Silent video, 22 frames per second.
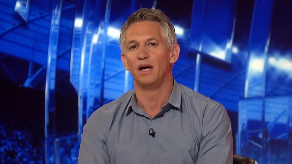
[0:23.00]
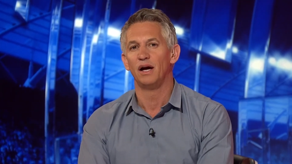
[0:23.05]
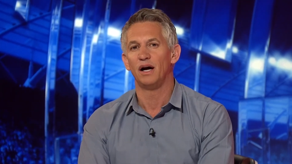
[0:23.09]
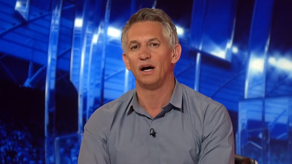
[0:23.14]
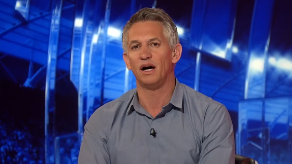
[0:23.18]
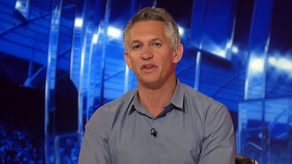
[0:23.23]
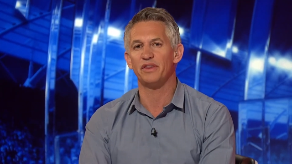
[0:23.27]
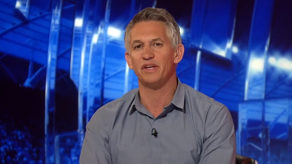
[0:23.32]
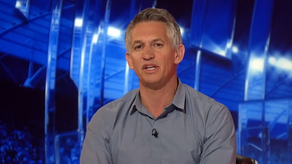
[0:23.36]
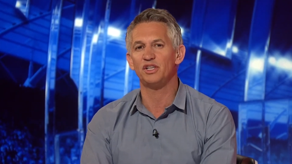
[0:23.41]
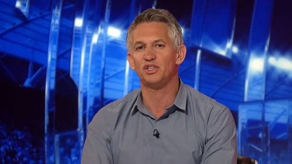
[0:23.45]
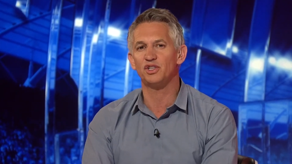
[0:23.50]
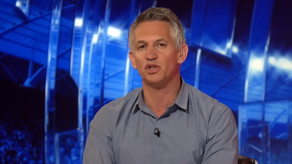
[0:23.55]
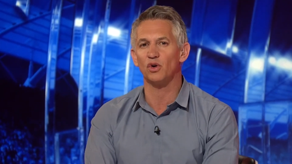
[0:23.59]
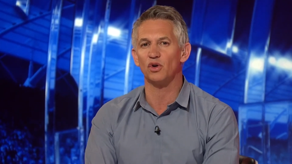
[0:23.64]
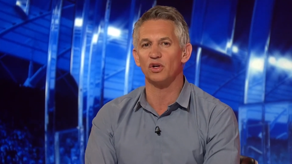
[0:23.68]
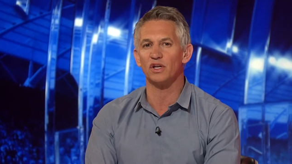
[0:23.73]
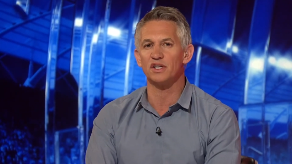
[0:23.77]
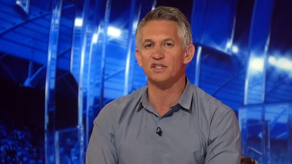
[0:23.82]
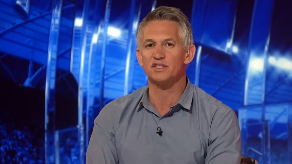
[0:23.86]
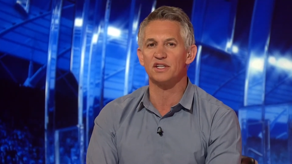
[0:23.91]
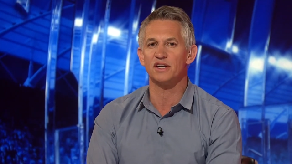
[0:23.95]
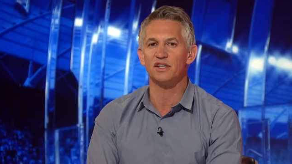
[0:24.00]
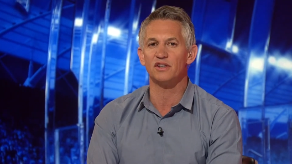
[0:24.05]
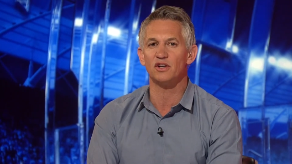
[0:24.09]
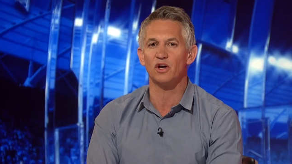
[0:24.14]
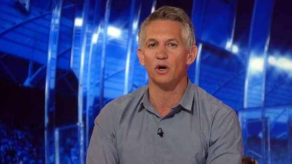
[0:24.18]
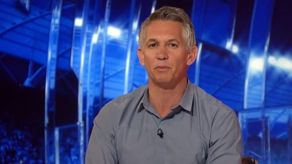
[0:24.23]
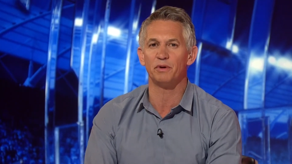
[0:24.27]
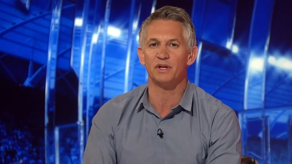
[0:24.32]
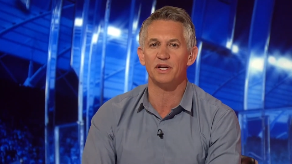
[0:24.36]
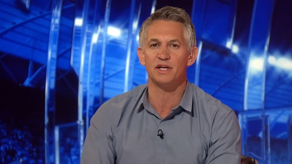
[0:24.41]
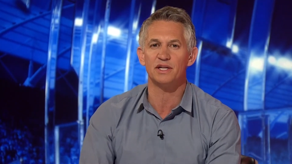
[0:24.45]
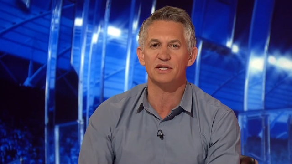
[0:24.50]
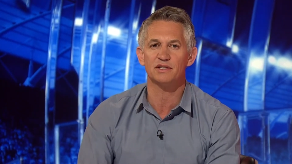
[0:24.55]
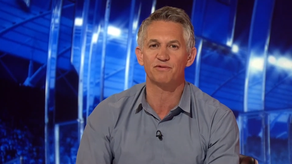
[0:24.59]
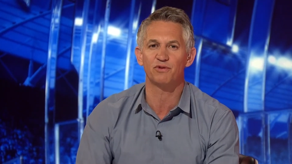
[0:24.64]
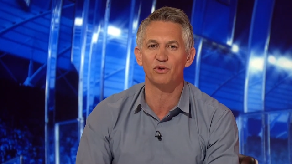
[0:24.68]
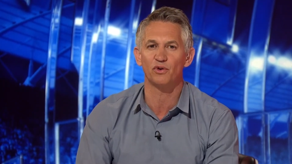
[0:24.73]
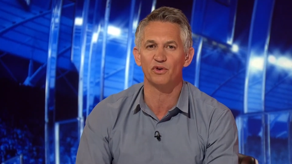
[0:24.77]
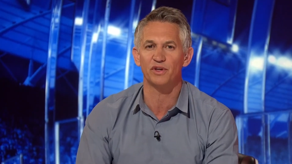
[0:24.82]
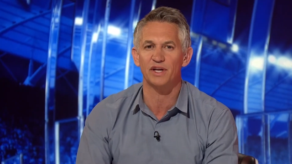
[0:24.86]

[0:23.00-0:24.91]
Uh, the shortlisted nominees for